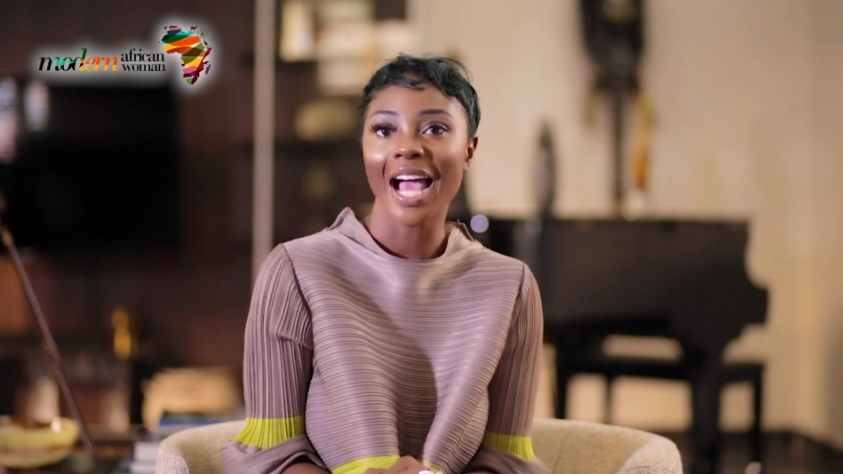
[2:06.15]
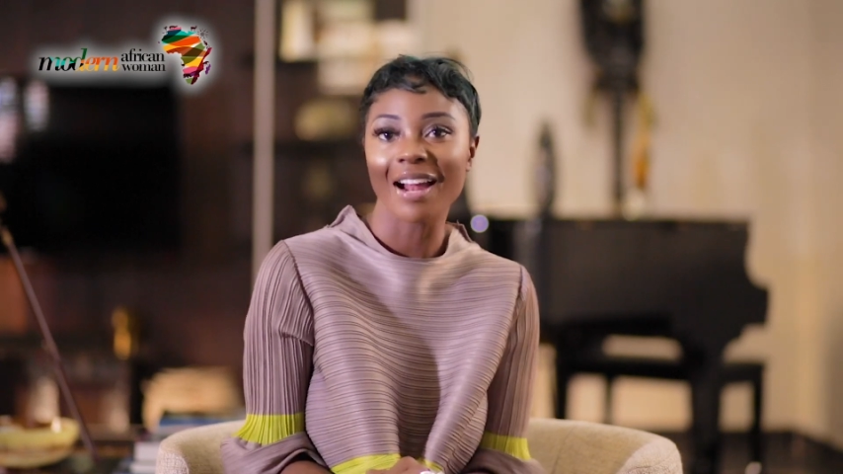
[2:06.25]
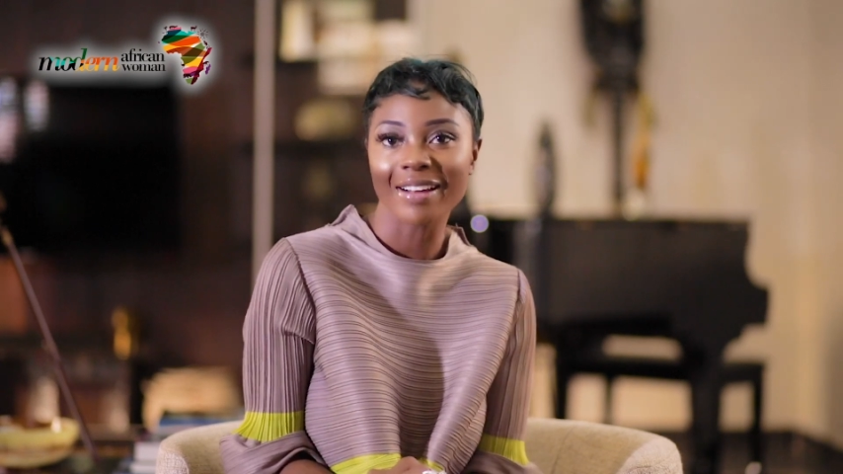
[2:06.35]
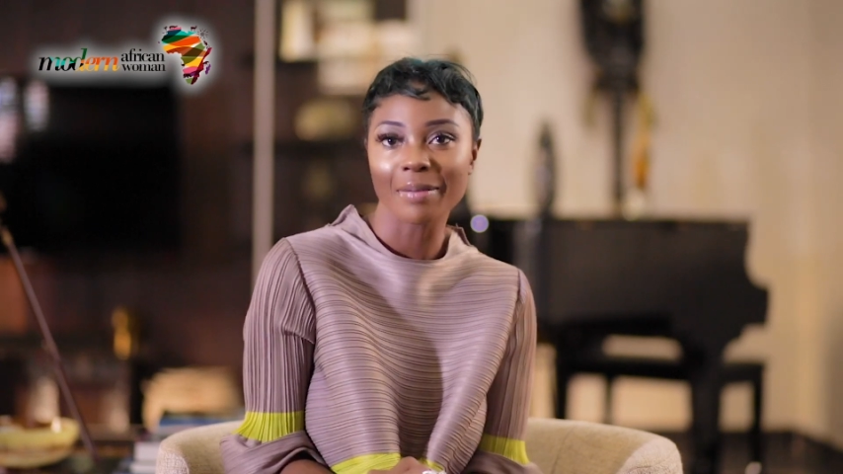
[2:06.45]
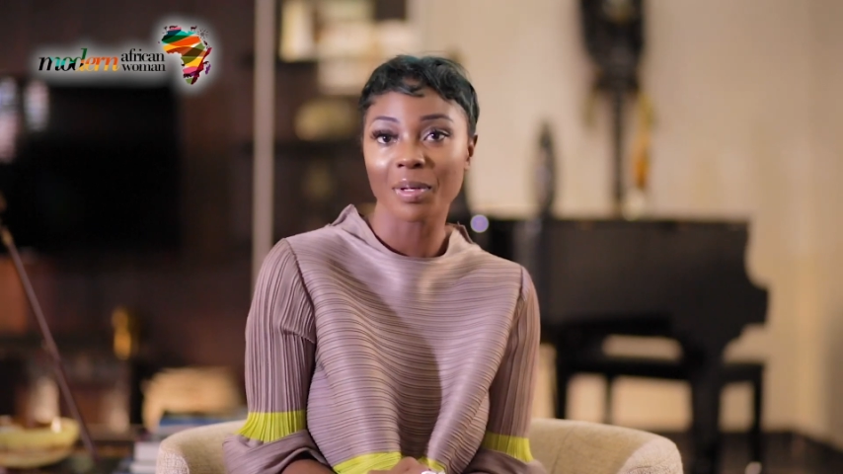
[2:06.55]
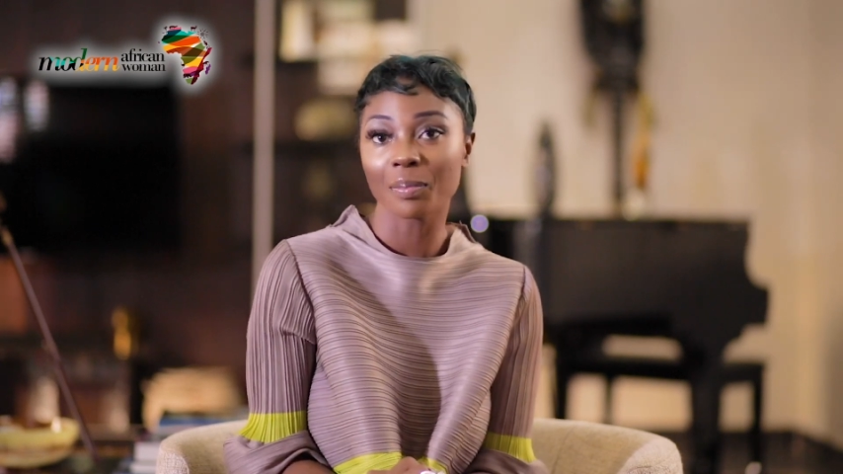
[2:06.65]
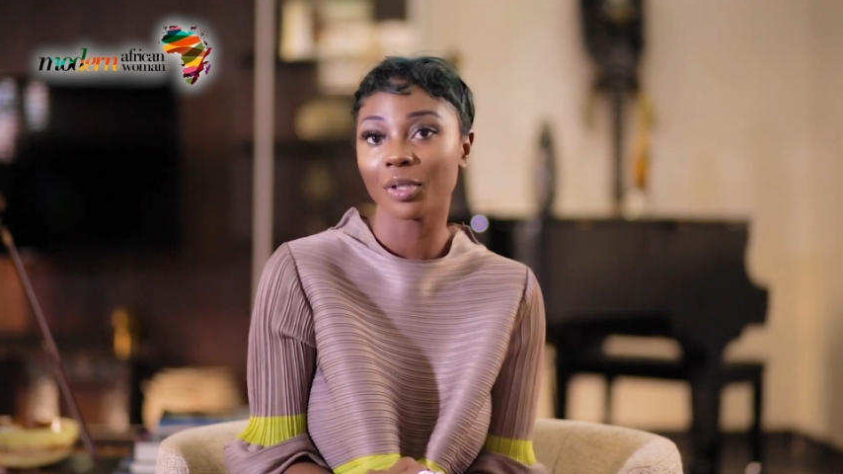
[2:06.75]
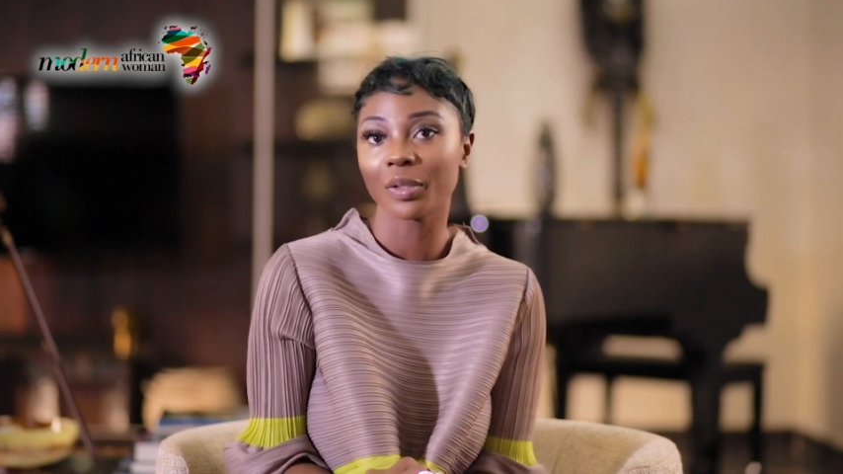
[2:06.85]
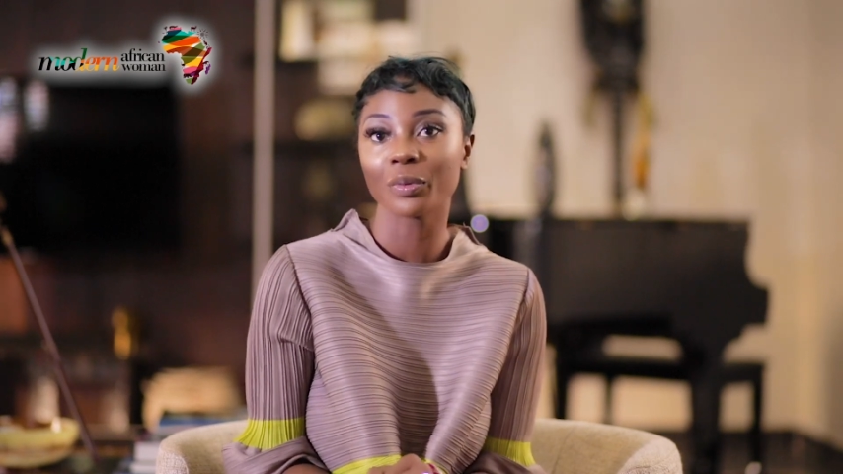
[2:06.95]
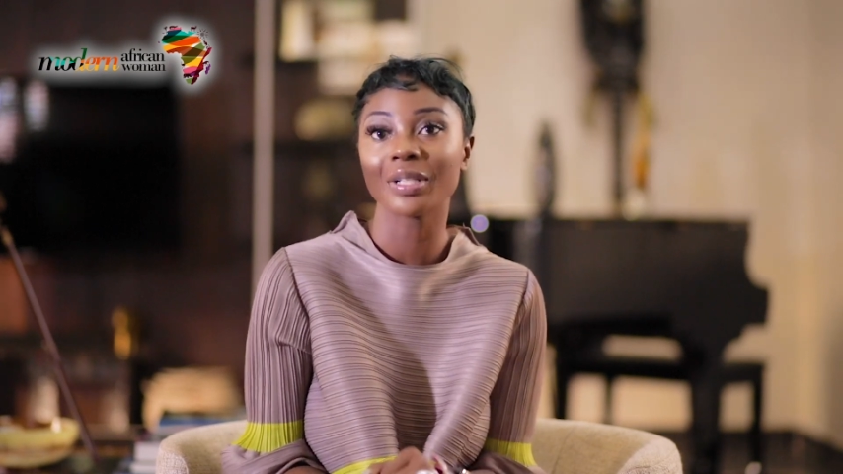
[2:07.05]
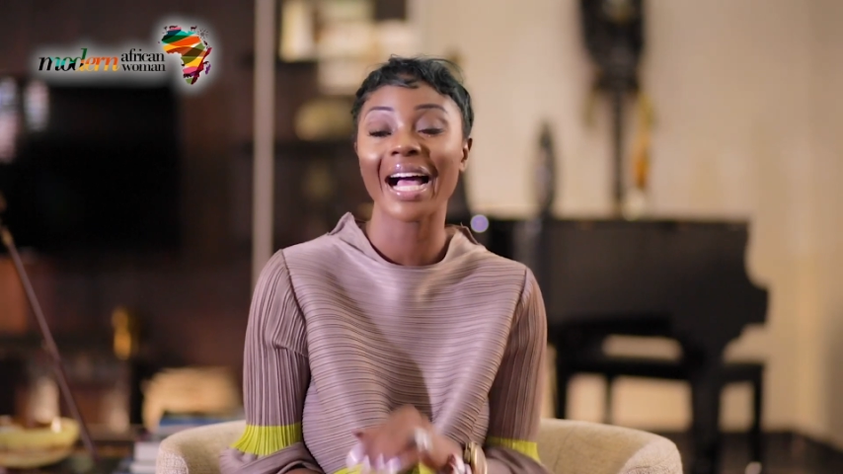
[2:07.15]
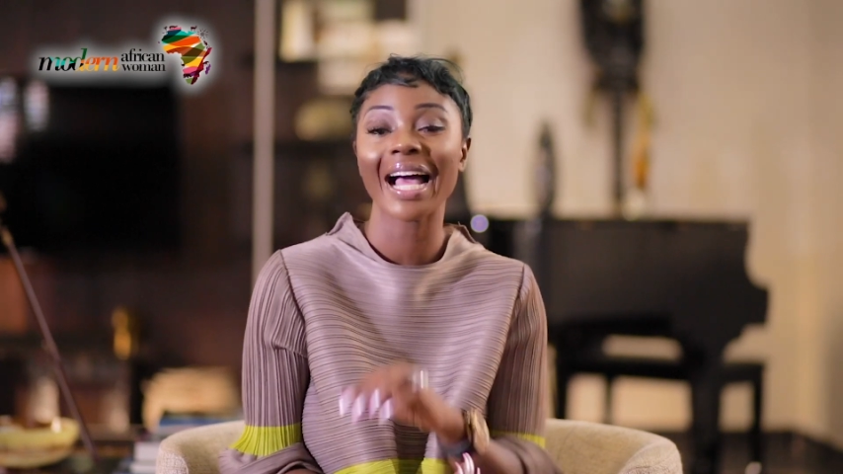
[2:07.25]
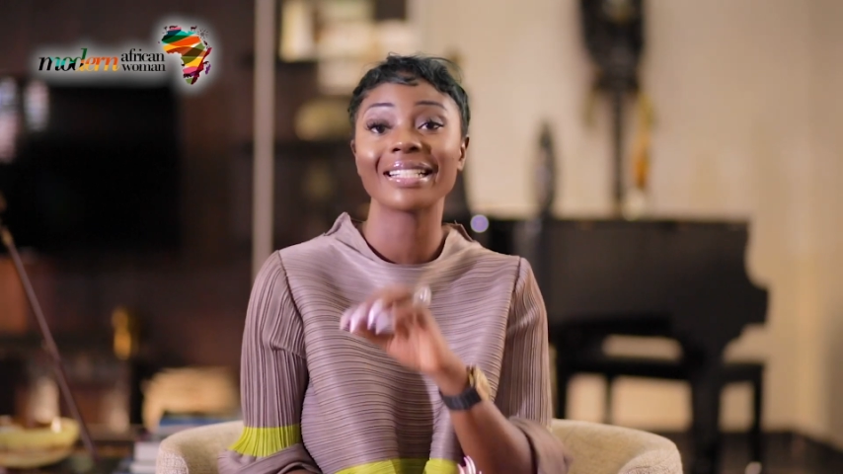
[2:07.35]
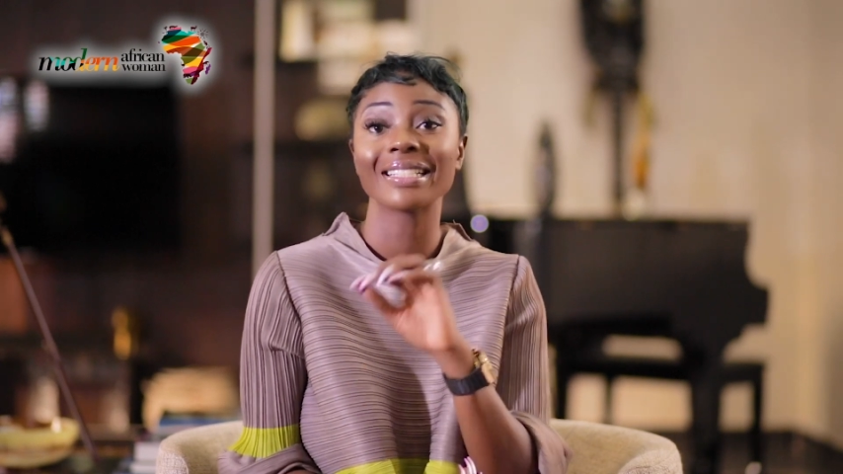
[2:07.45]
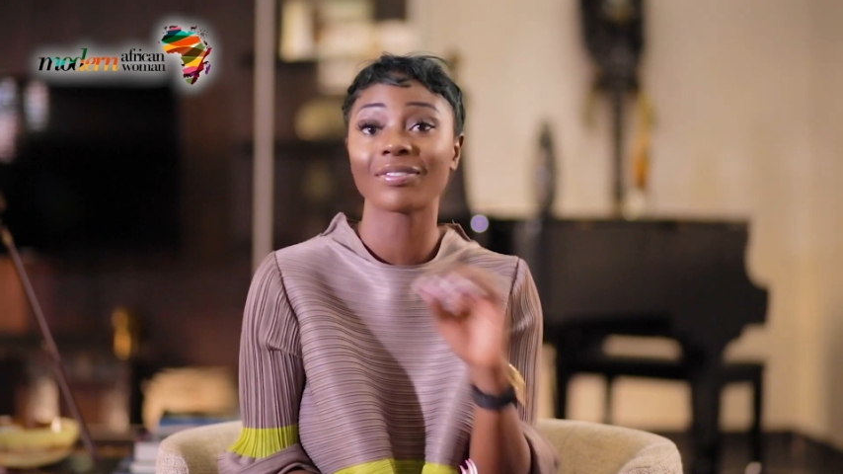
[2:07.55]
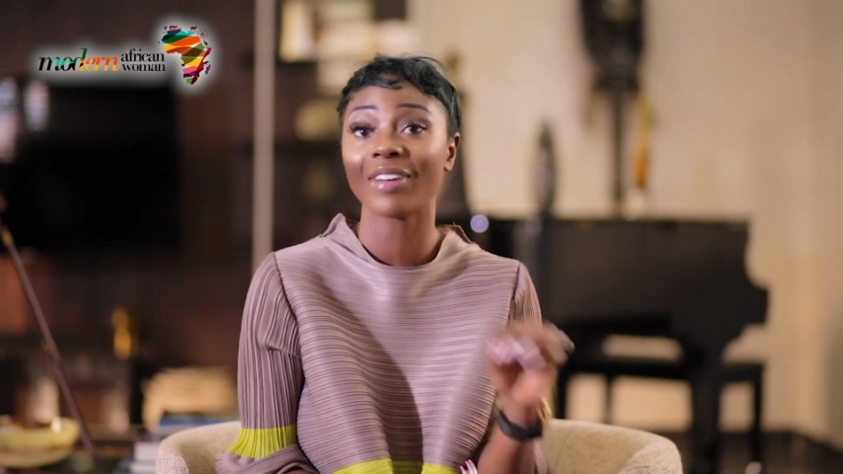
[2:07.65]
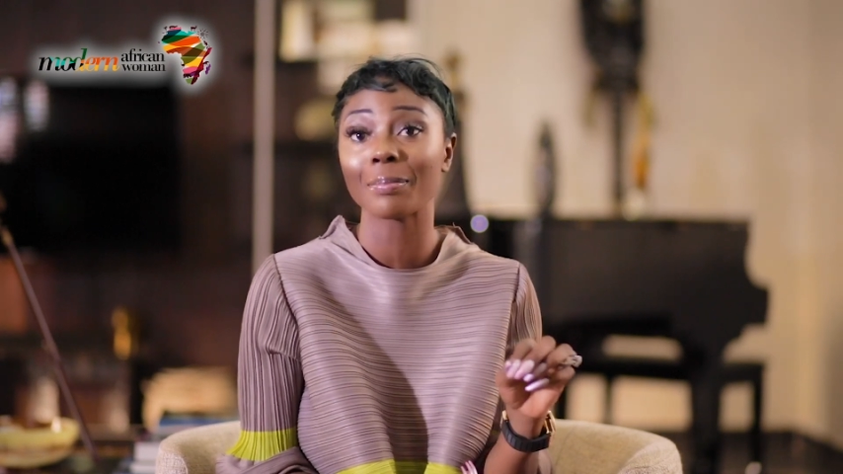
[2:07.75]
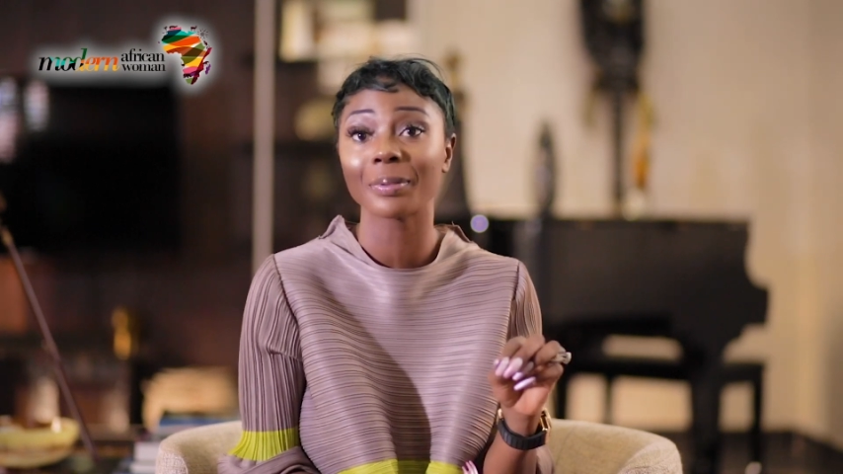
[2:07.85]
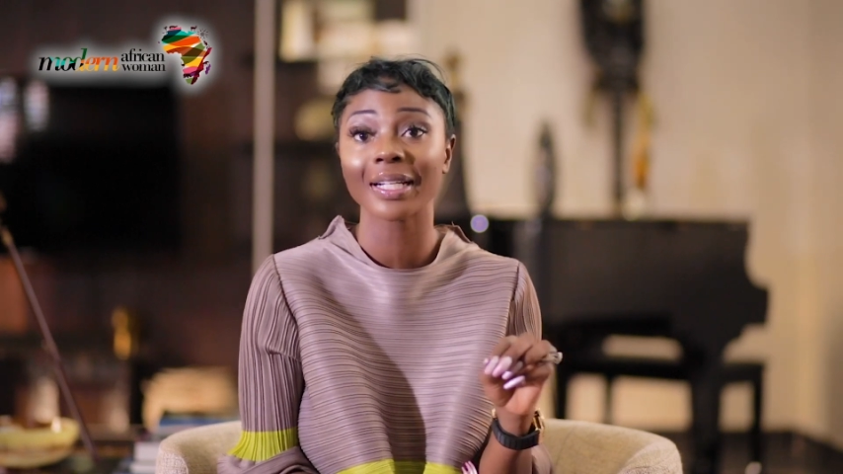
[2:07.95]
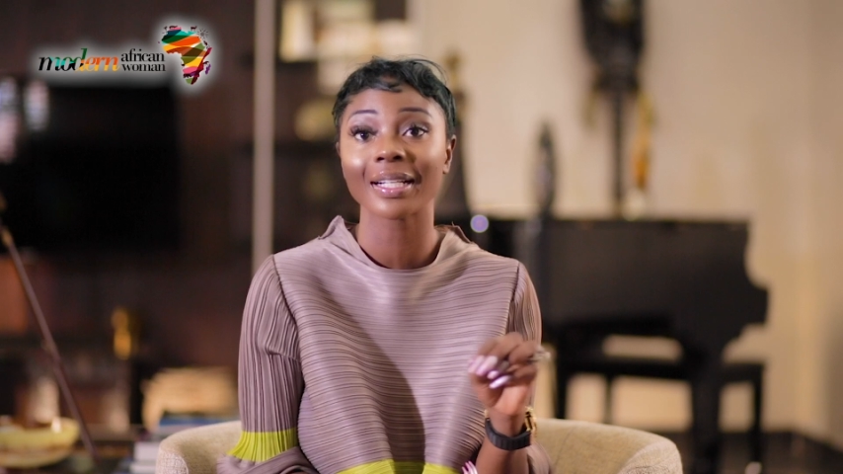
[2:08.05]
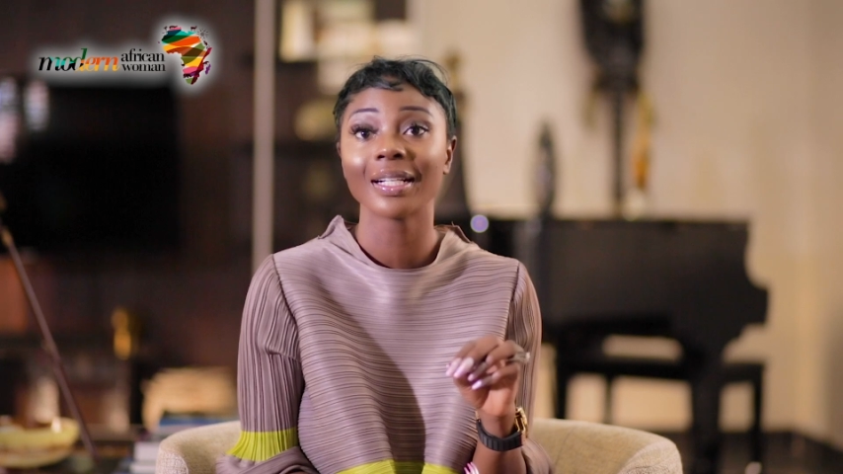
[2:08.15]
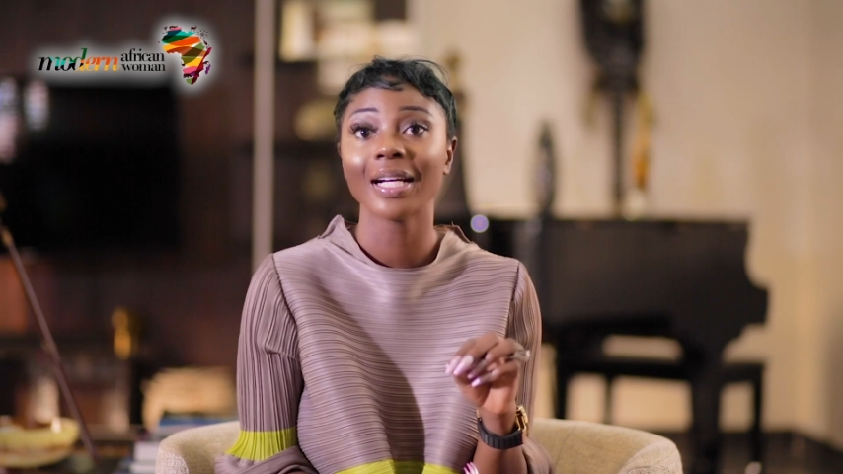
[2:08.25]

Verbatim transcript: Arabian Bollywood. I had this fabric.